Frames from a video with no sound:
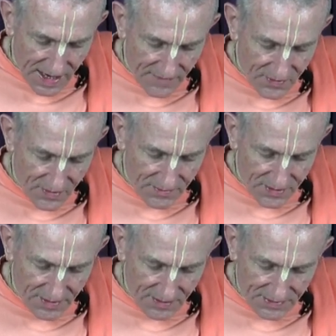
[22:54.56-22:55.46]
Everyone
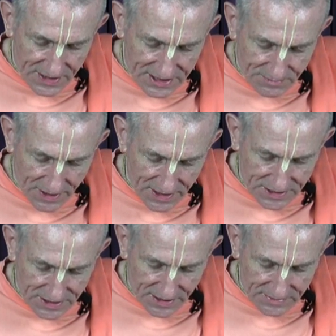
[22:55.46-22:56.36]
remembered his
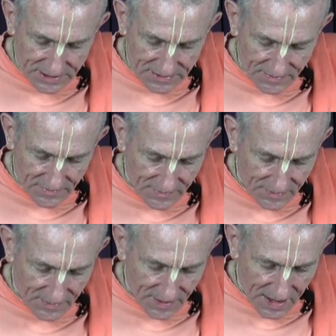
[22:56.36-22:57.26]
pastimes
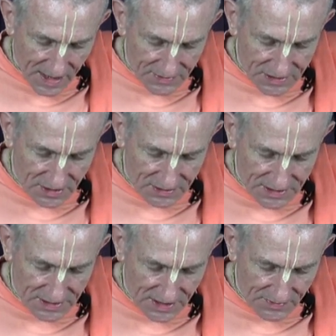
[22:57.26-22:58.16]
and was
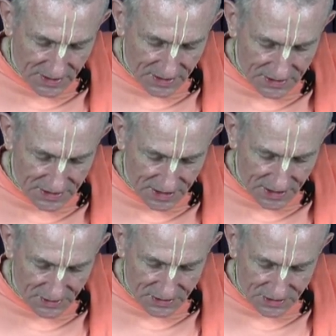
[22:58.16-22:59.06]
constantly immersed in
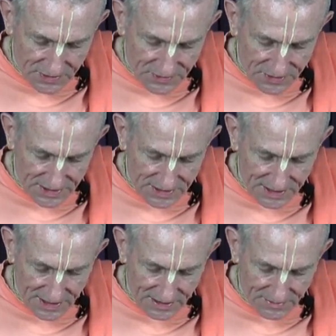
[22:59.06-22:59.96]
the ocean of
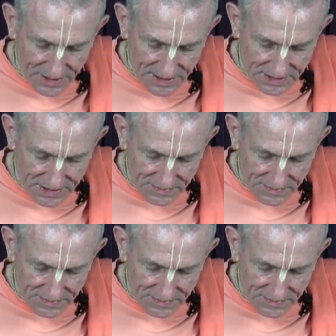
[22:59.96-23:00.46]
transcendental bliss.